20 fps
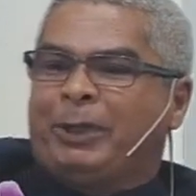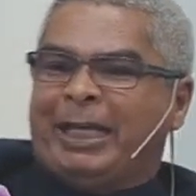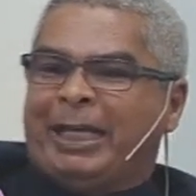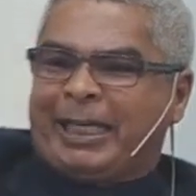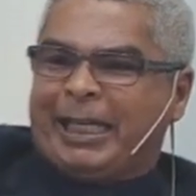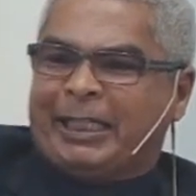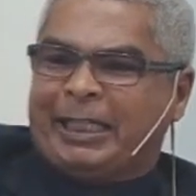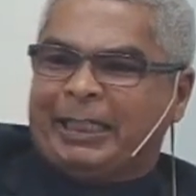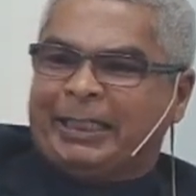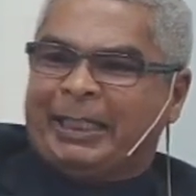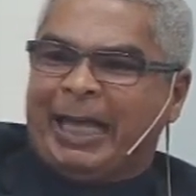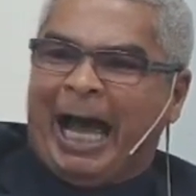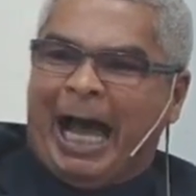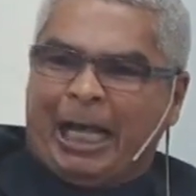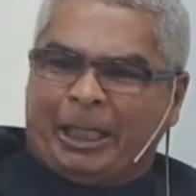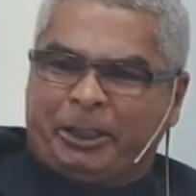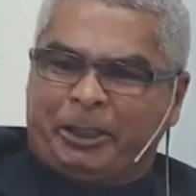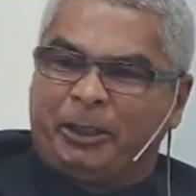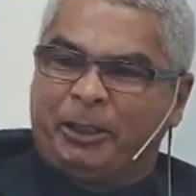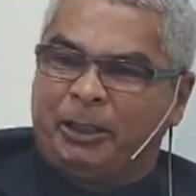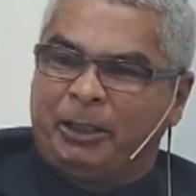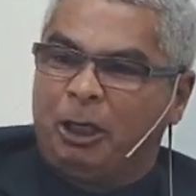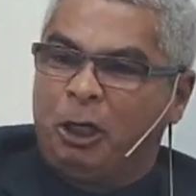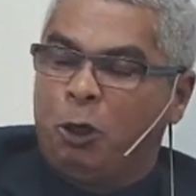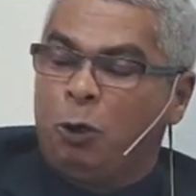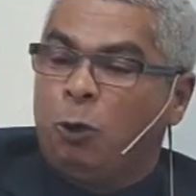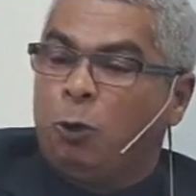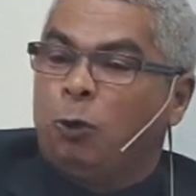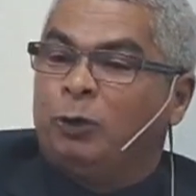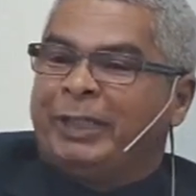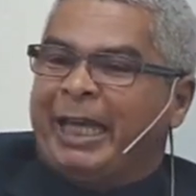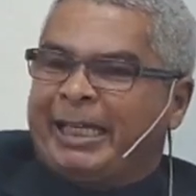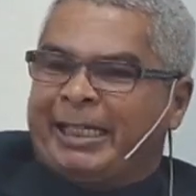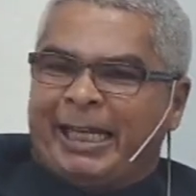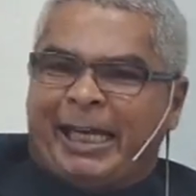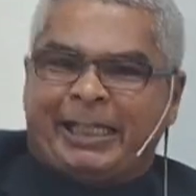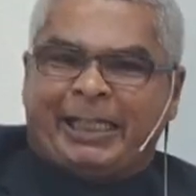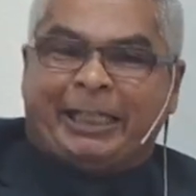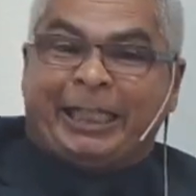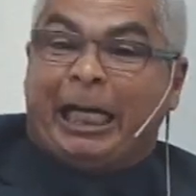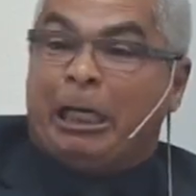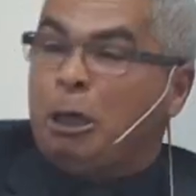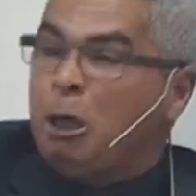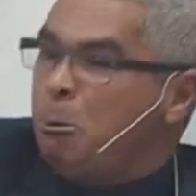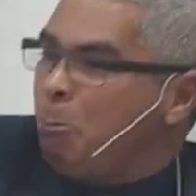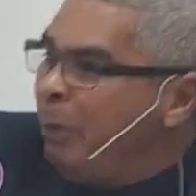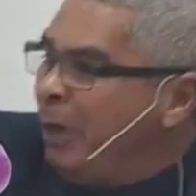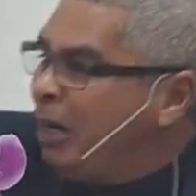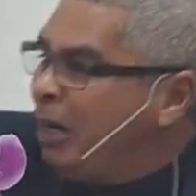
from the amount of garbage.